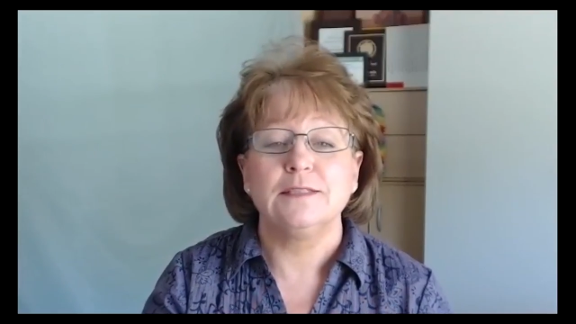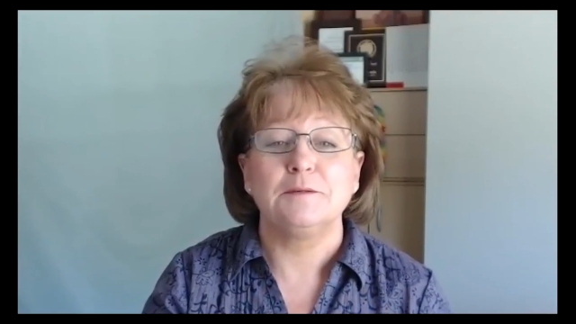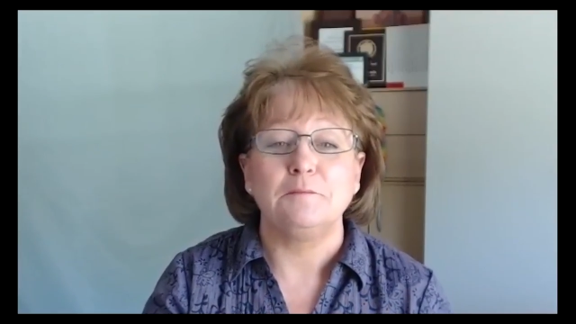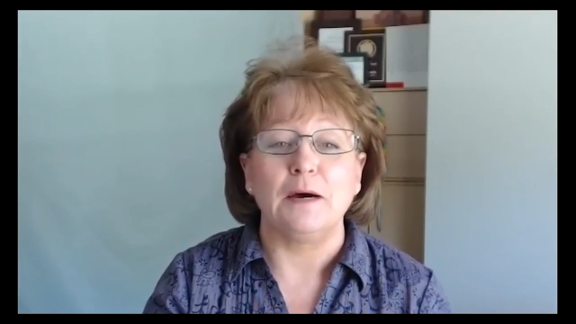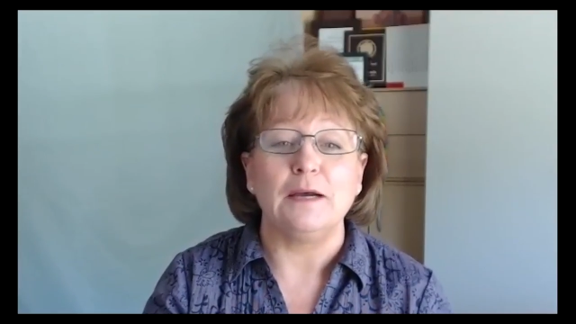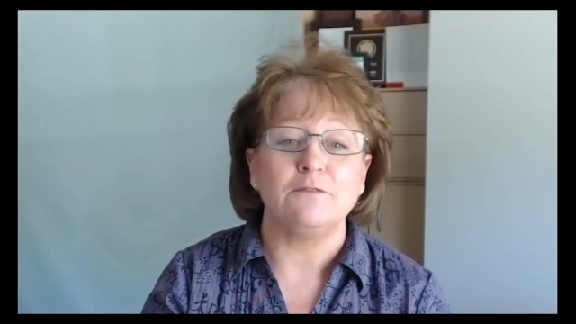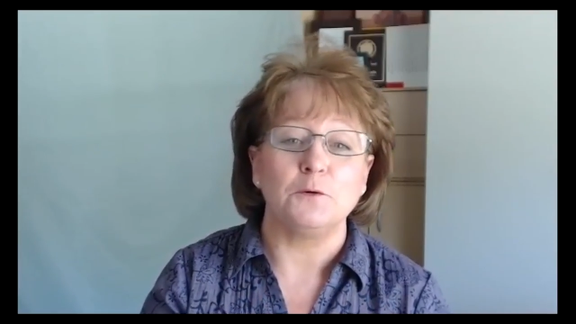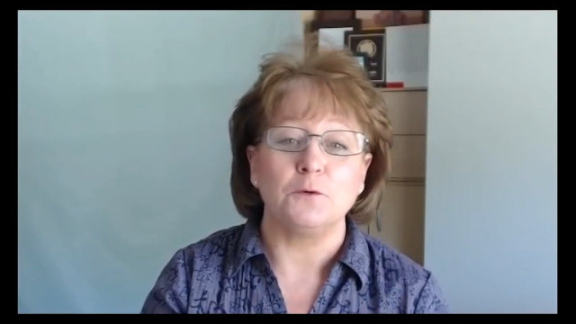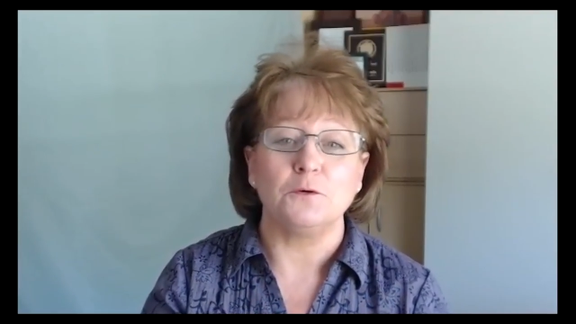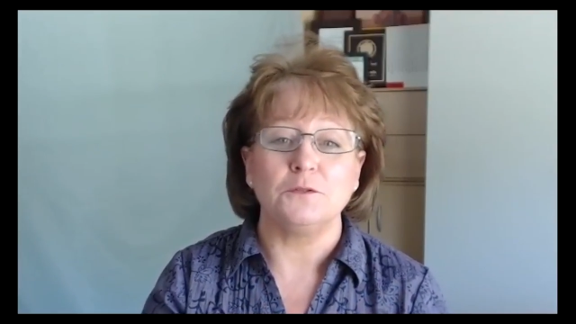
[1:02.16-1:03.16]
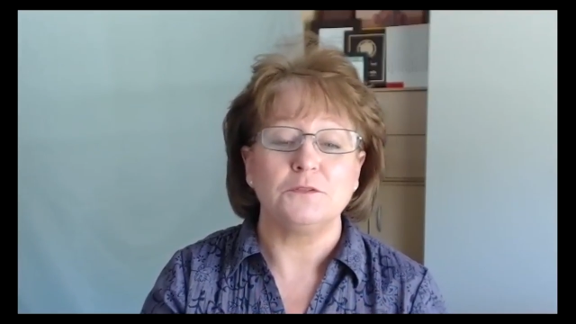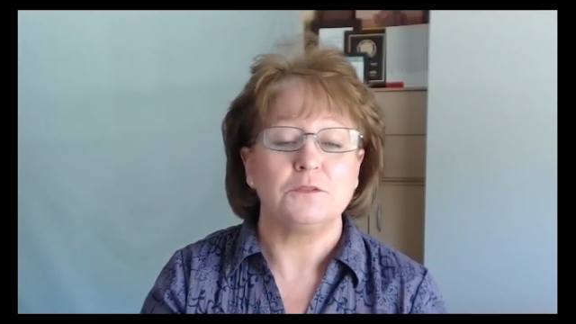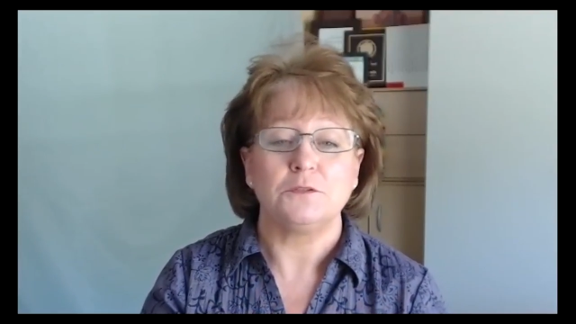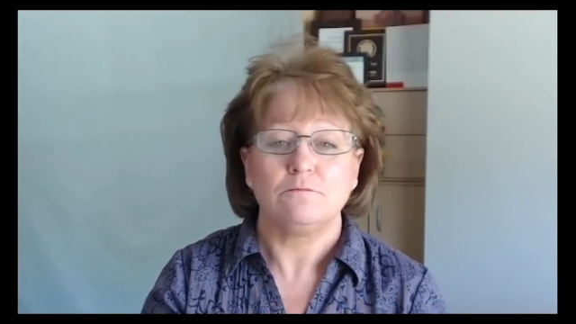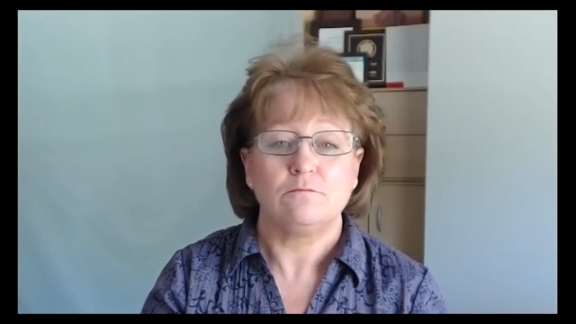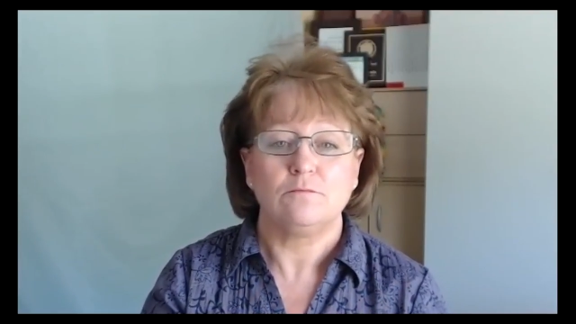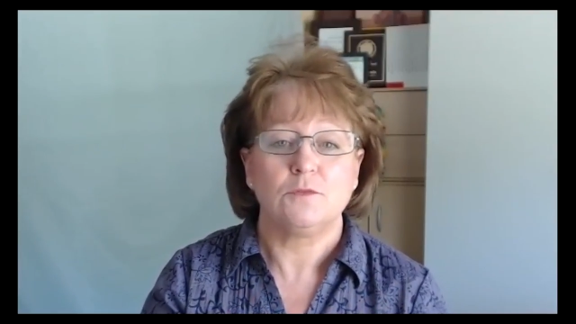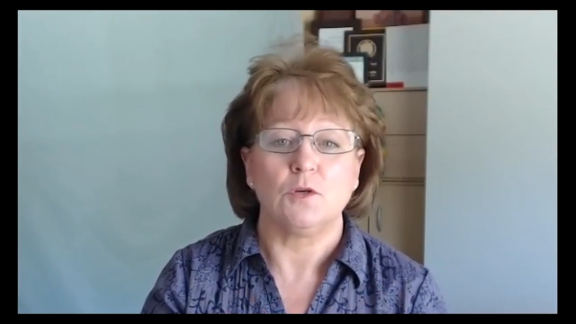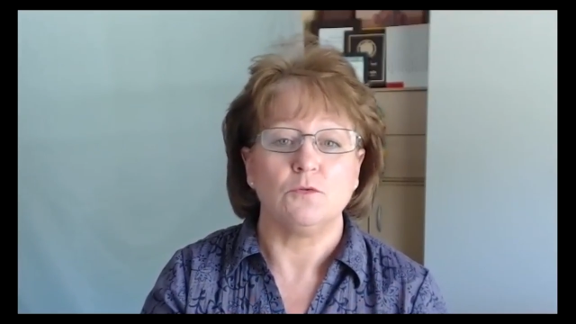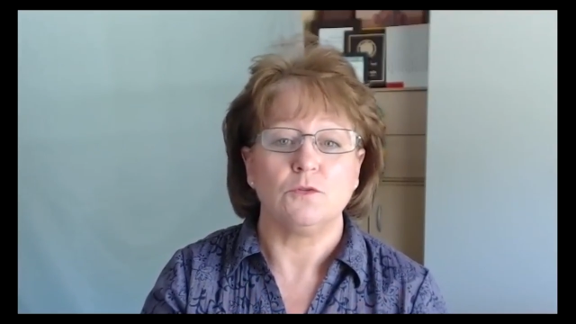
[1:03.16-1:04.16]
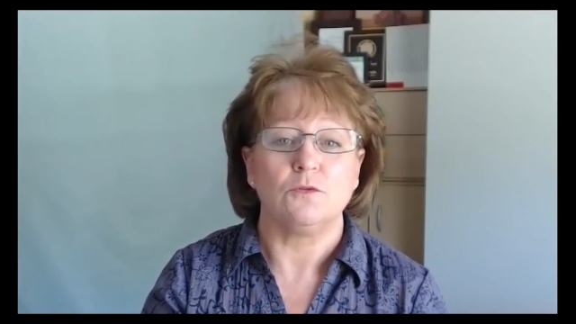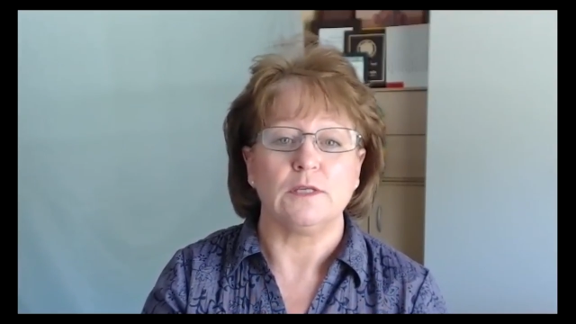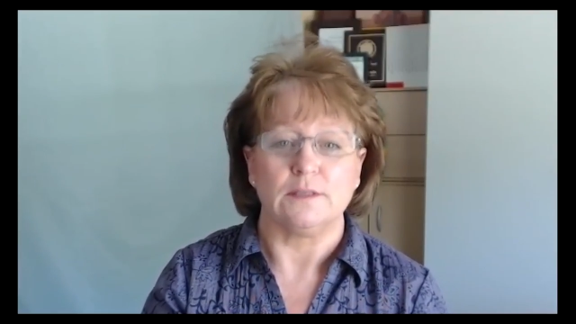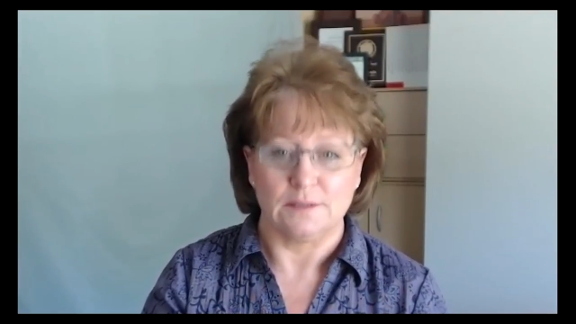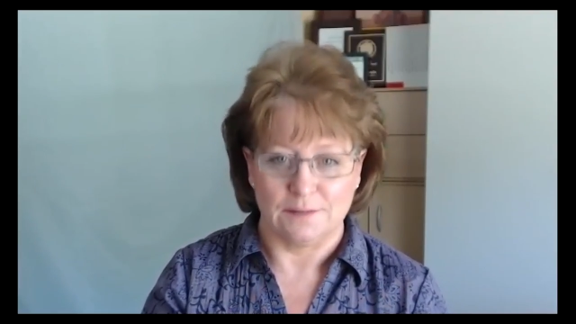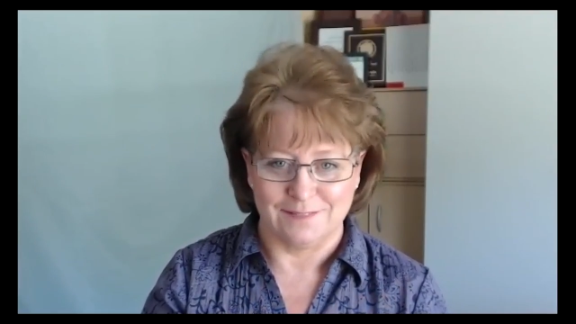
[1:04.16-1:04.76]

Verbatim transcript: bifocals, don't do this.